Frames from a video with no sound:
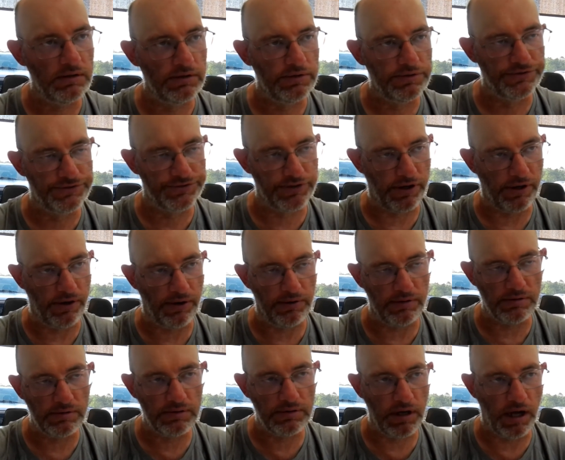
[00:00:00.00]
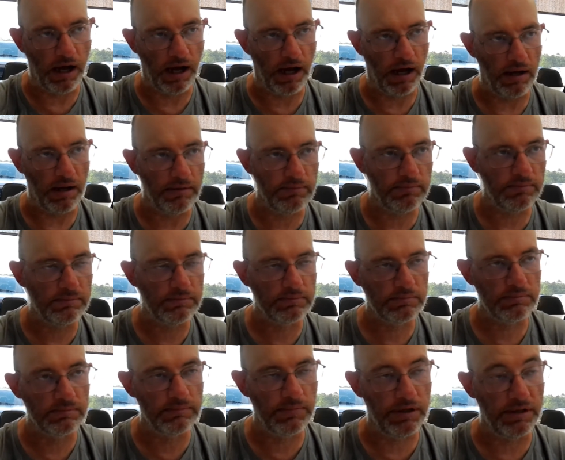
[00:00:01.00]
So,
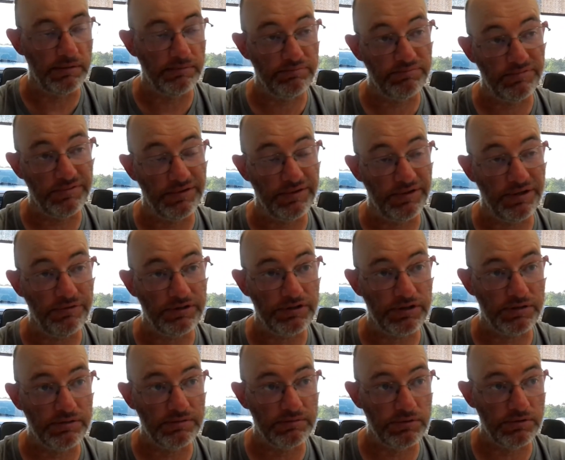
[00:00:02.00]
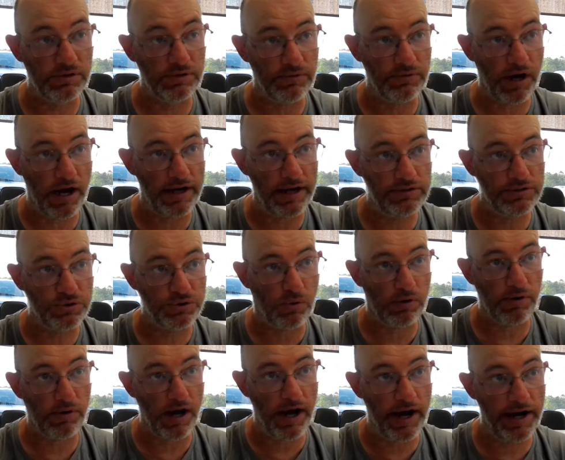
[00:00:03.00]
but it was a good ride,
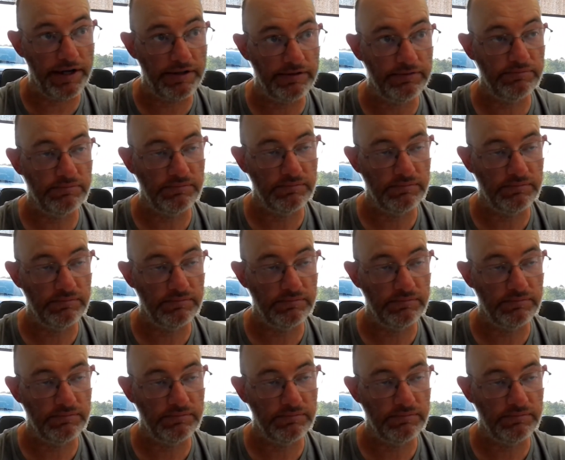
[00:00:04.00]
short ride,